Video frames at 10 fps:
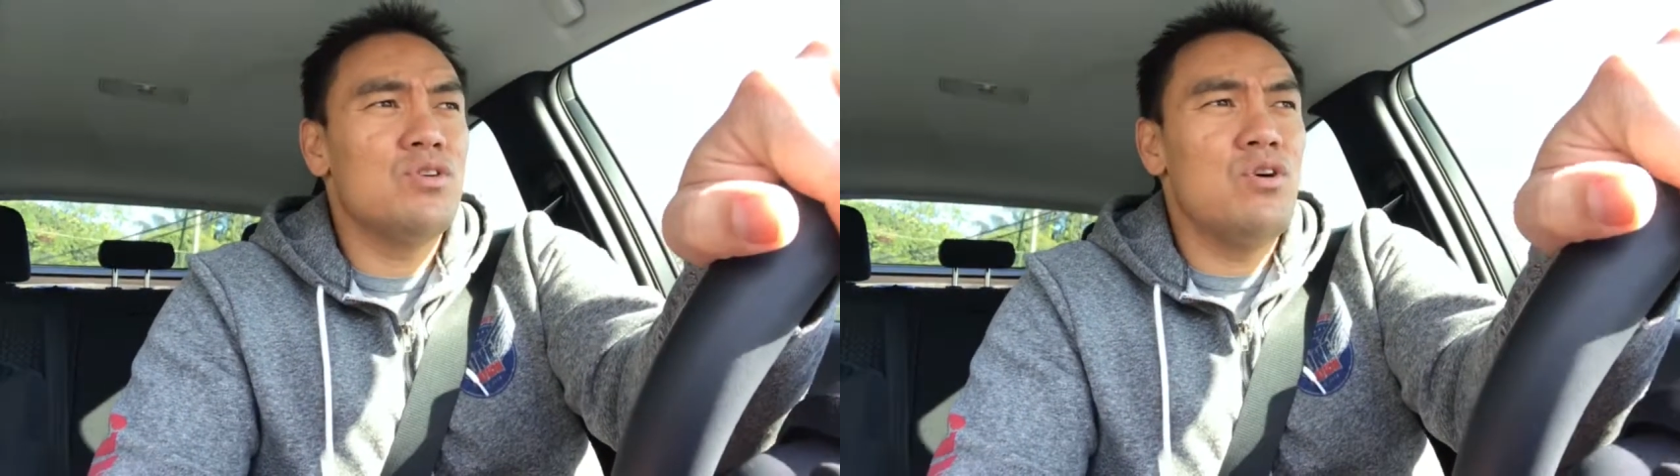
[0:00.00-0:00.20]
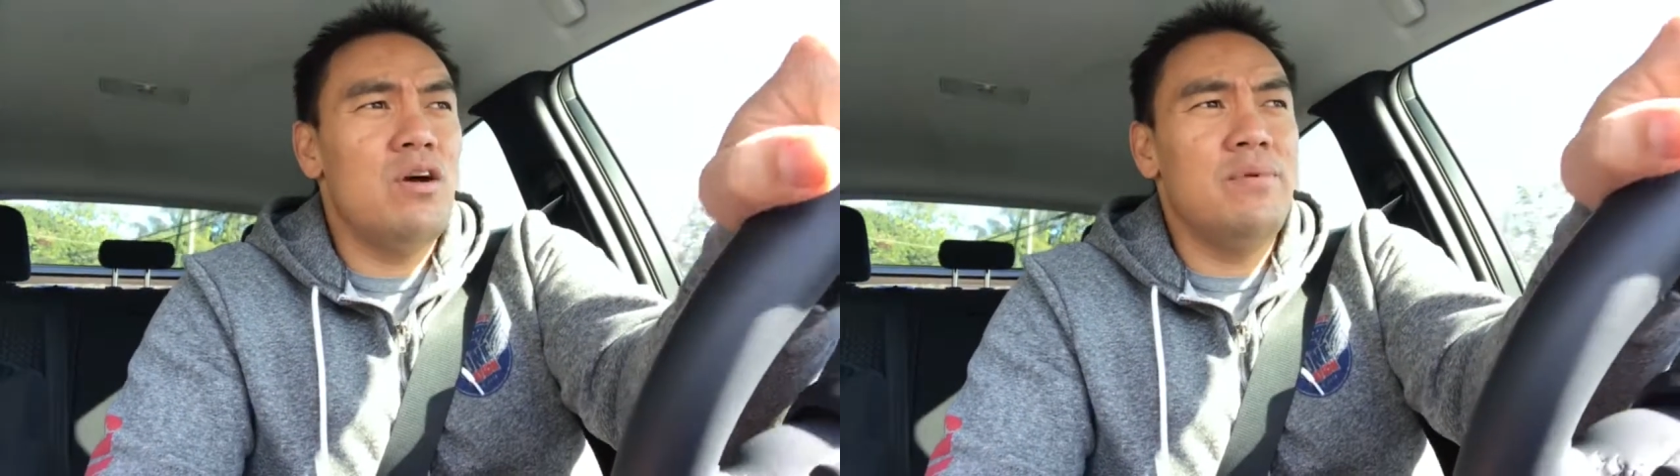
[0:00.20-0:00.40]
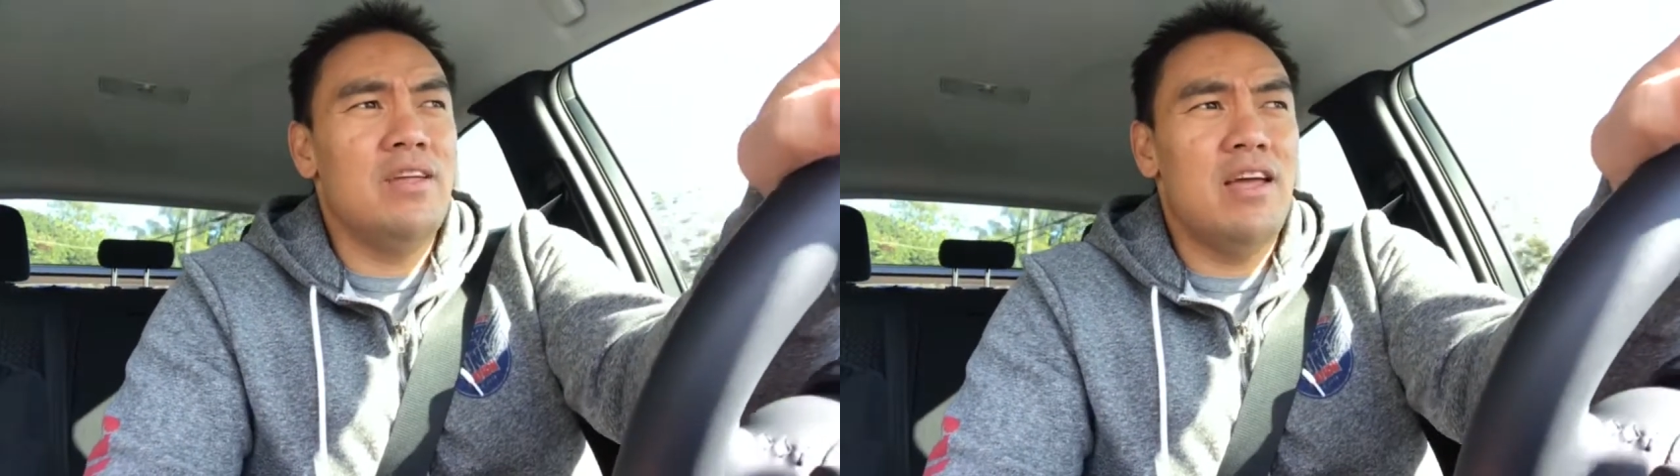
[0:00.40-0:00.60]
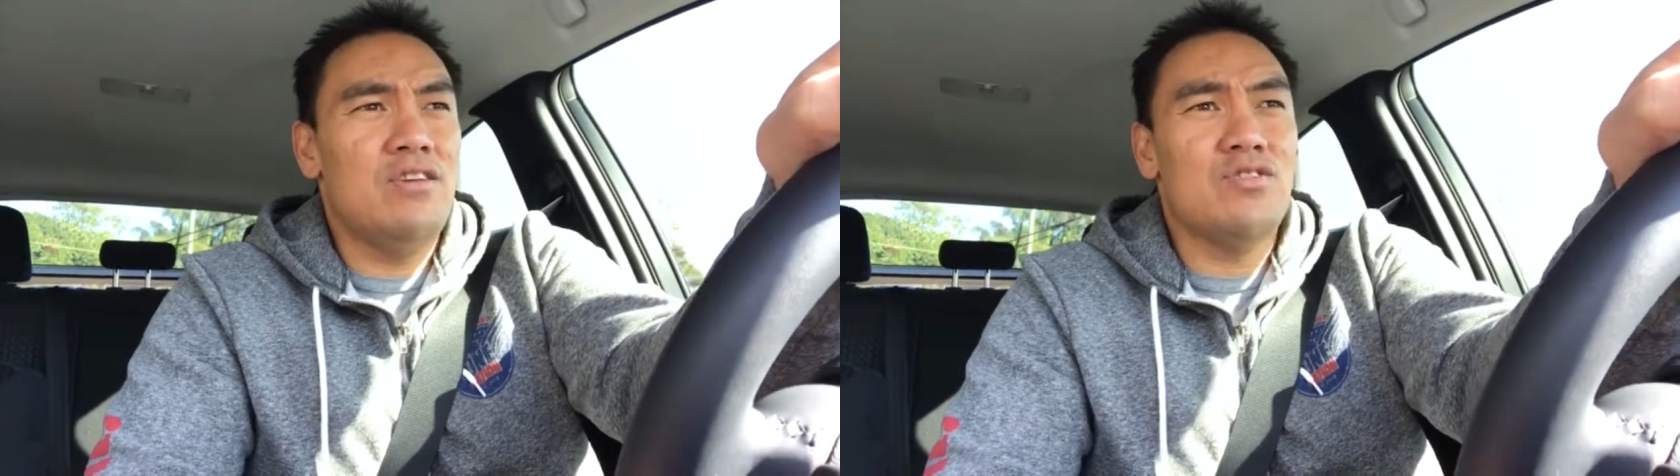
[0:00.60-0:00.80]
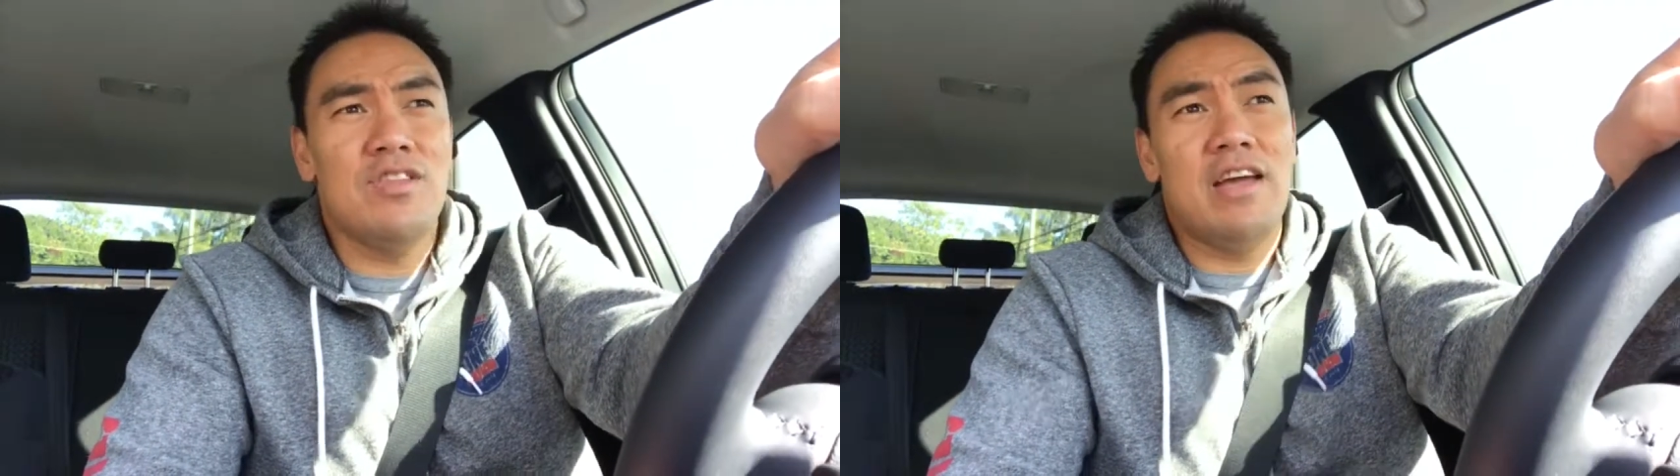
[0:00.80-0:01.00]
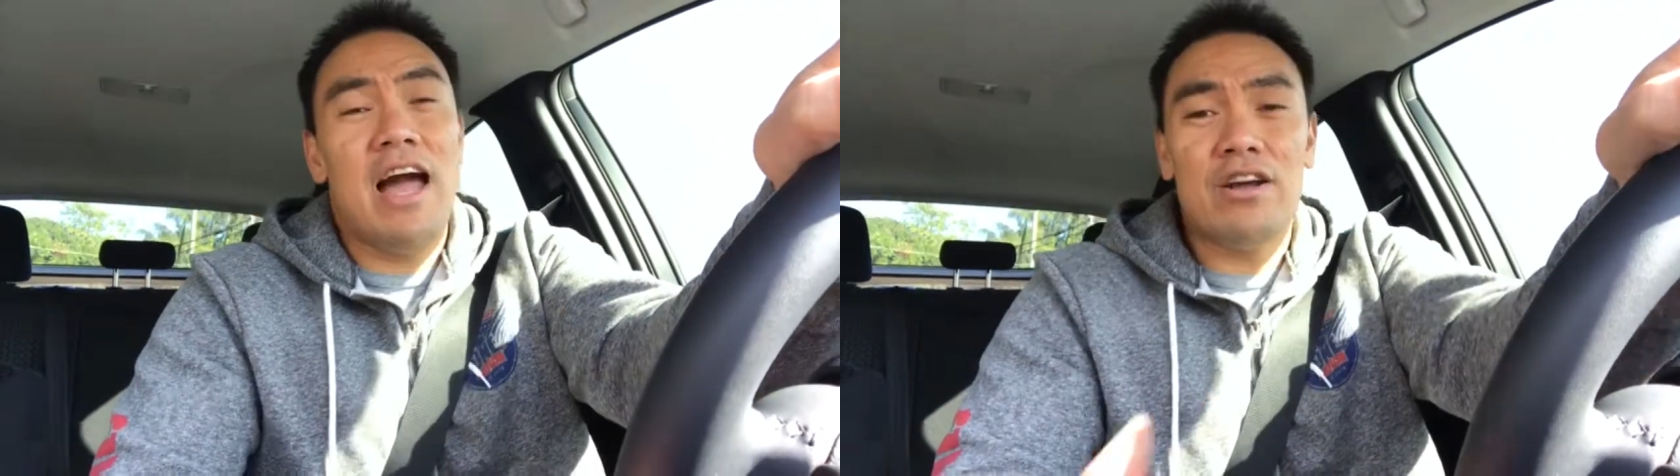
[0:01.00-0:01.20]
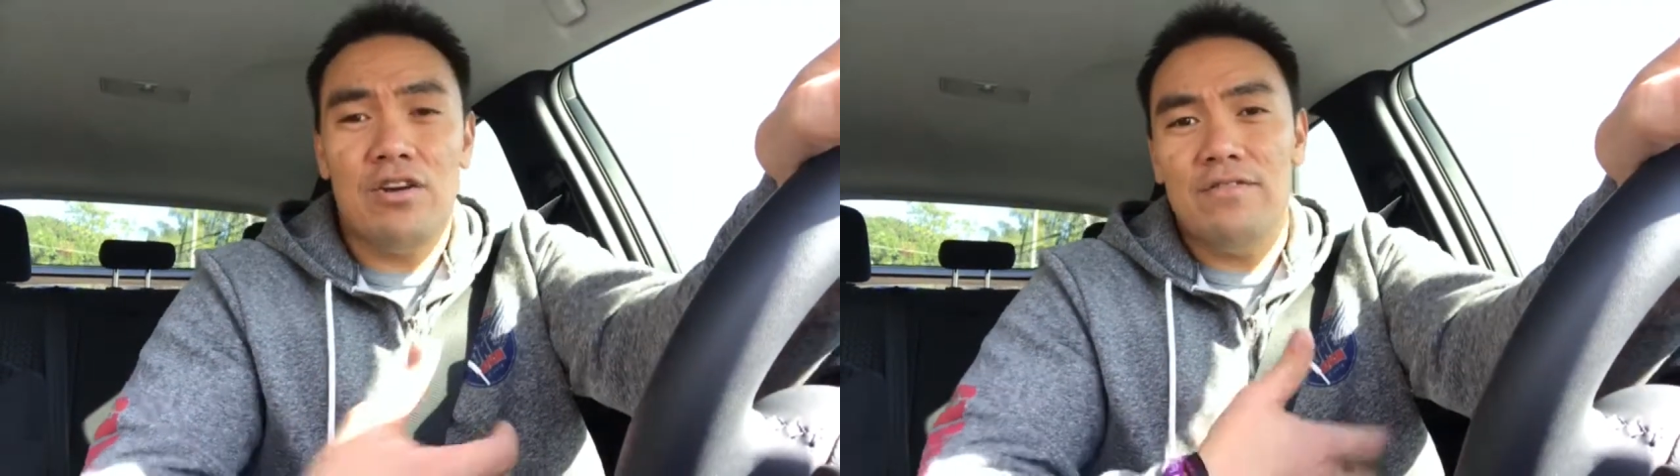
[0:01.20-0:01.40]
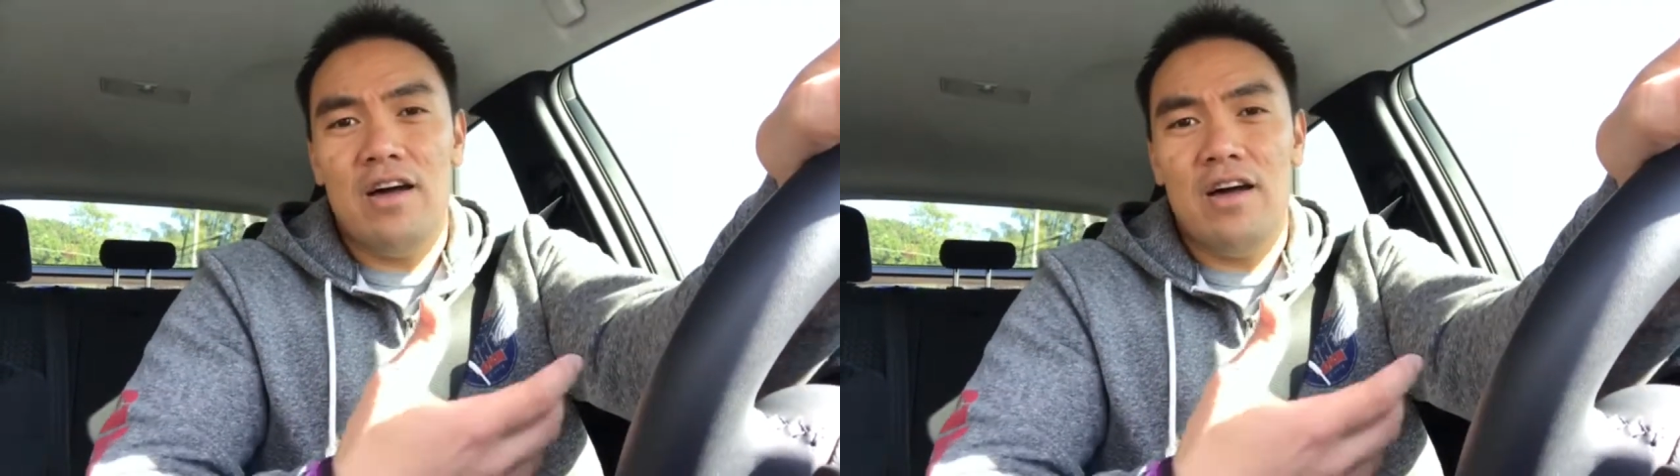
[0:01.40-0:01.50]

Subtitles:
So, there's nothing I could have